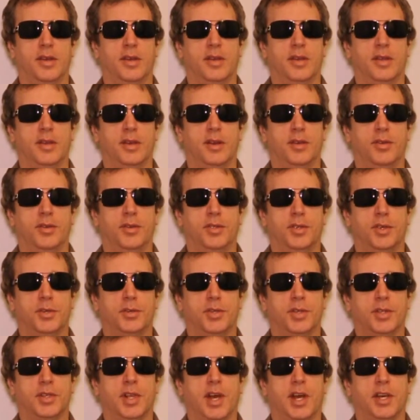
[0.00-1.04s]
there's
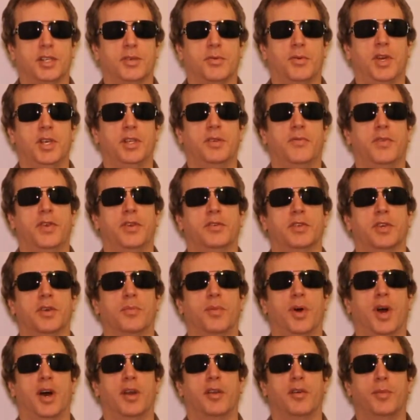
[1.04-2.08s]
just lots of ways of using a
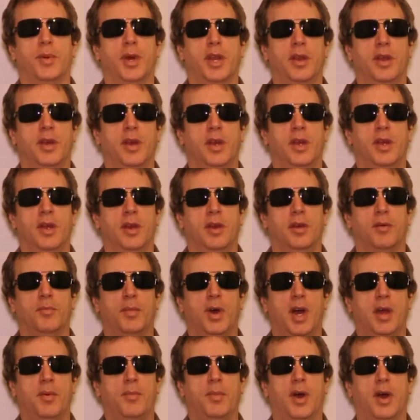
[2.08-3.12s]
motto, but
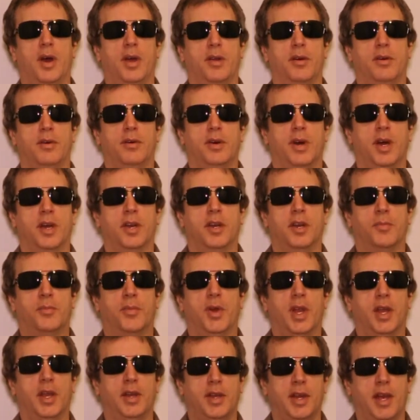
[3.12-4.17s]
my motto, I'm going to
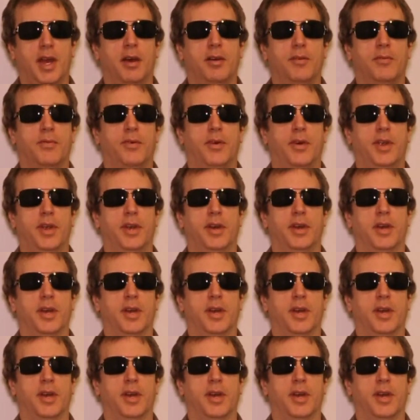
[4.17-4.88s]
break it down for you.